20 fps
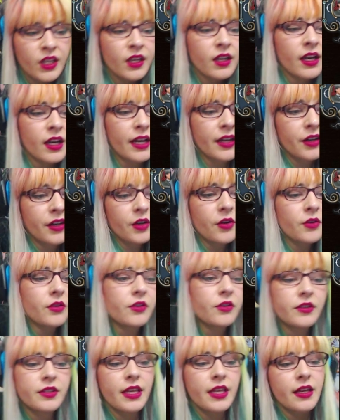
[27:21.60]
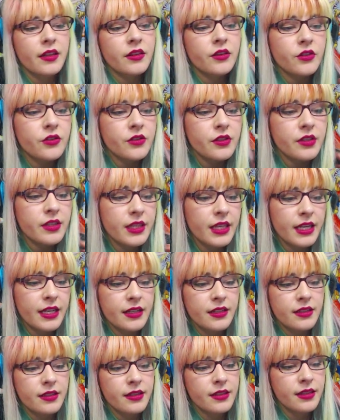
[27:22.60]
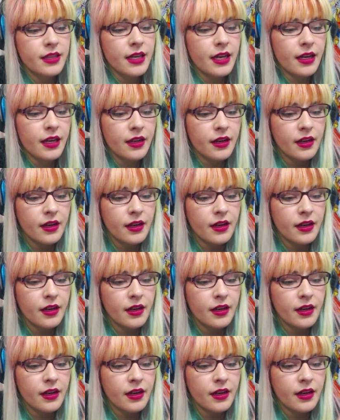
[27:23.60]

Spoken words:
I know there's things that